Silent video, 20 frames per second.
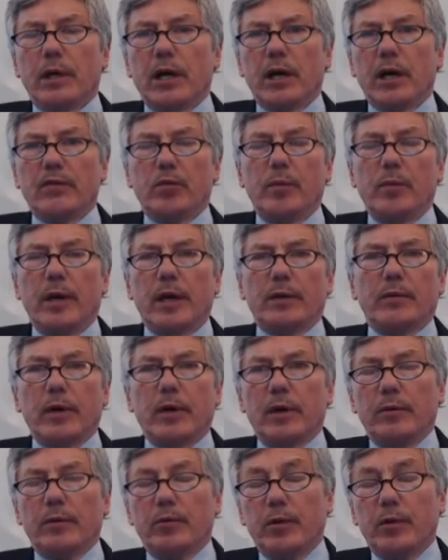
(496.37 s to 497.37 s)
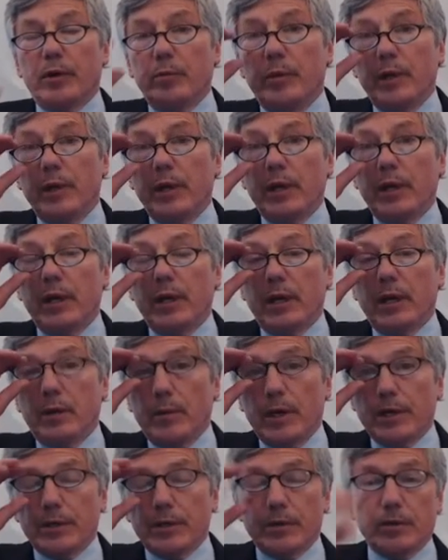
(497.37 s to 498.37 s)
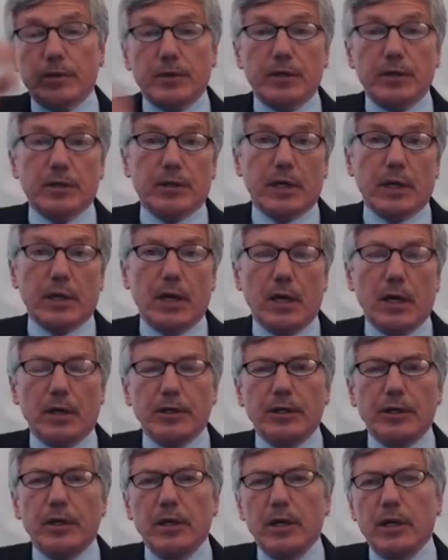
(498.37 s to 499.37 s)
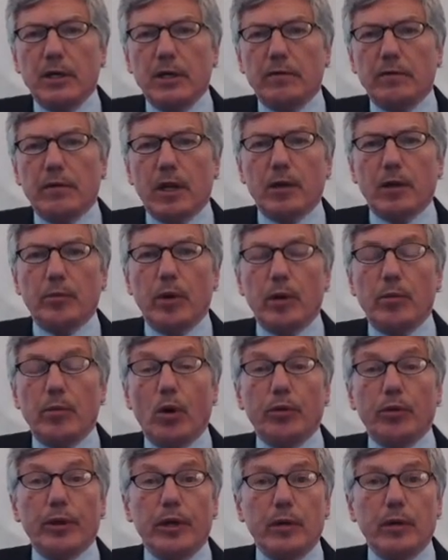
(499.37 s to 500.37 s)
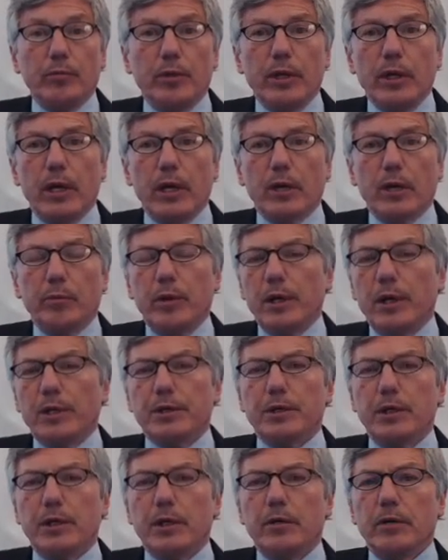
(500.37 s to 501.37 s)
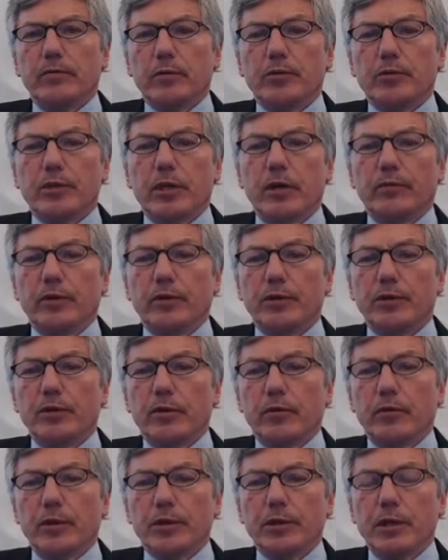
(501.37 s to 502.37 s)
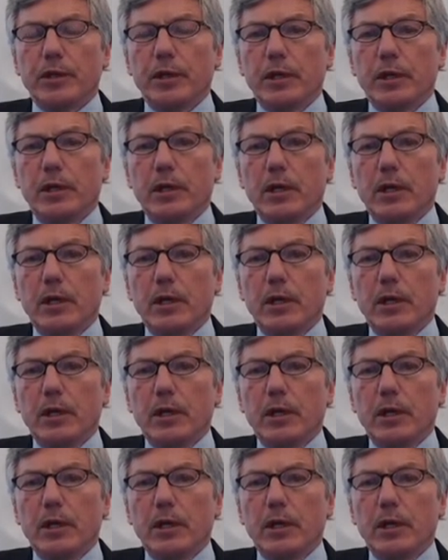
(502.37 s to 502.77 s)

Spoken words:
I have a background with a BA and a master's in psychology, followed by both an MD and a PhD from Stanford University,